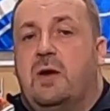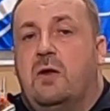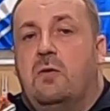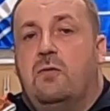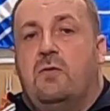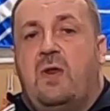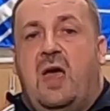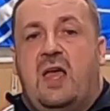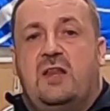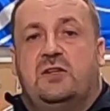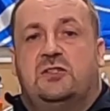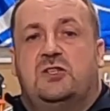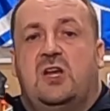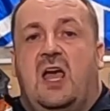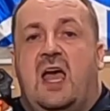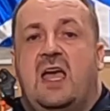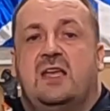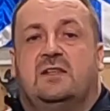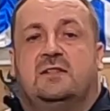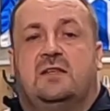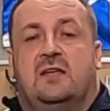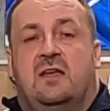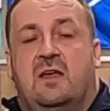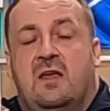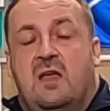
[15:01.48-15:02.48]
and all that
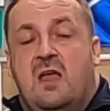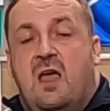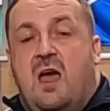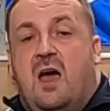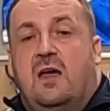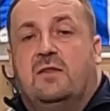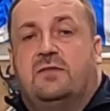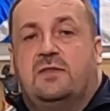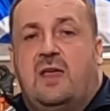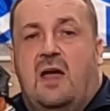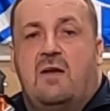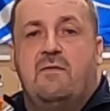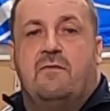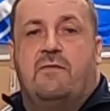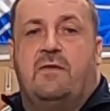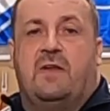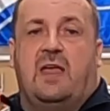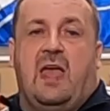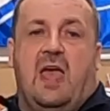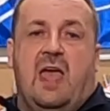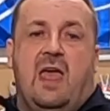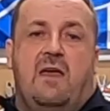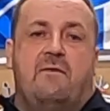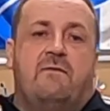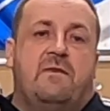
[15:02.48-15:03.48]
jazz. And don't
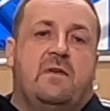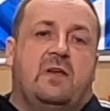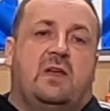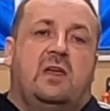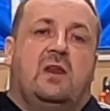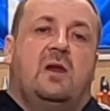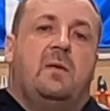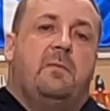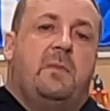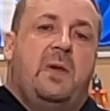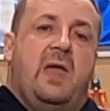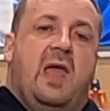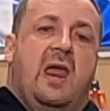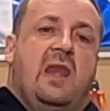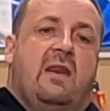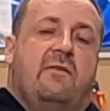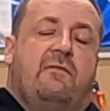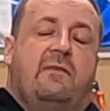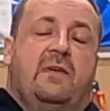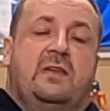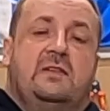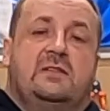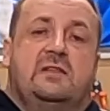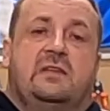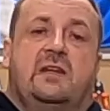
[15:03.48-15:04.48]
forget, if you're going to be
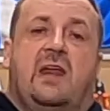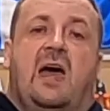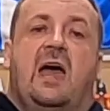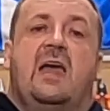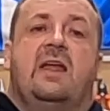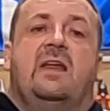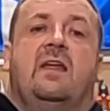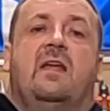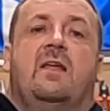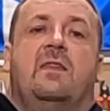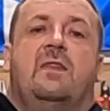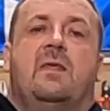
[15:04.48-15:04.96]
anything today,